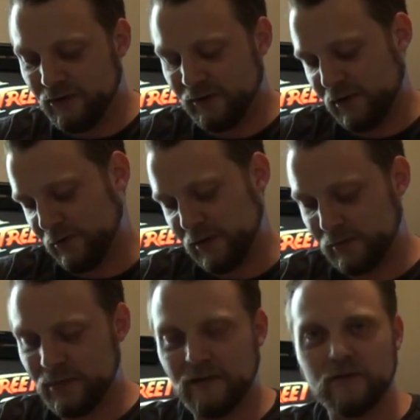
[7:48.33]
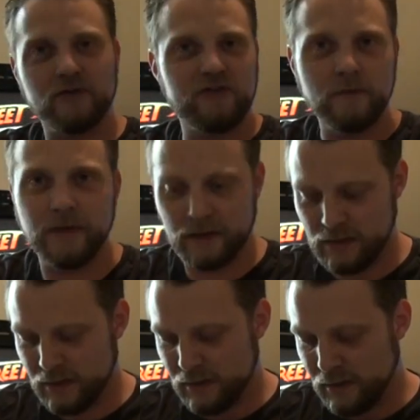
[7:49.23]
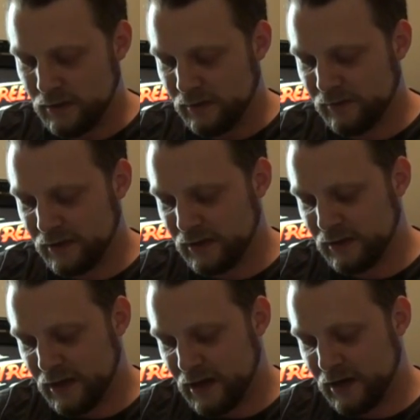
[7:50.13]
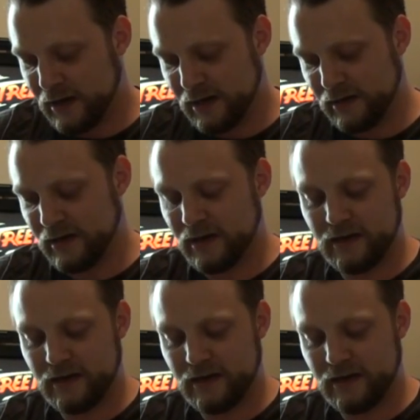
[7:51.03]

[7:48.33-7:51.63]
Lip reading: Just go and pay for your shipping." So I did that, and